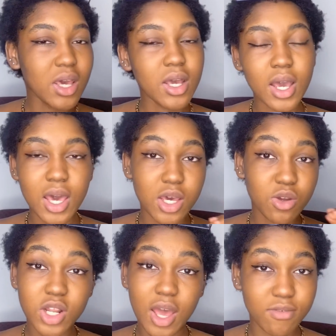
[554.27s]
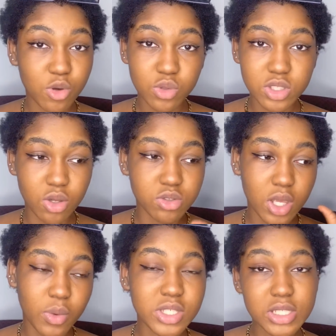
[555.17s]
I already have a hostel, so I went
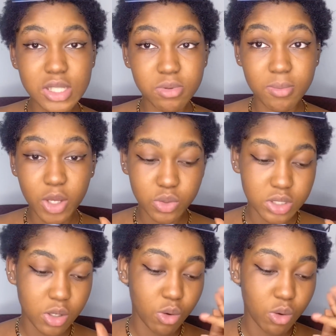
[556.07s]
to sleep in my hostel,